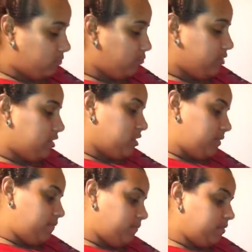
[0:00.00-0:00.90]
pretty
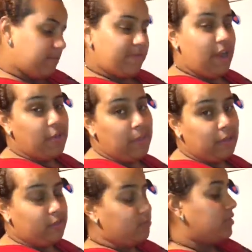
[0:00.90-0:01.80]
good. Safari
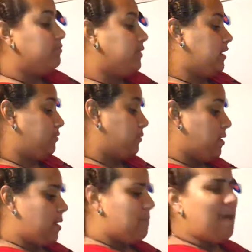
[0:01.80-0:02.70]
Melon Dew, good flavor.
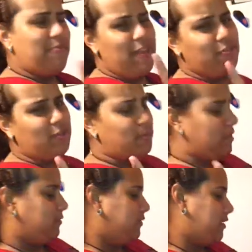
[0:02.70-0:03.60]
My favorite
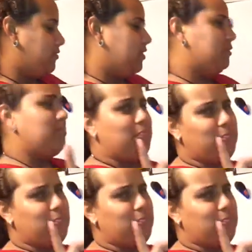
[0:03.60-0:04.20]
Starbuzz flavor is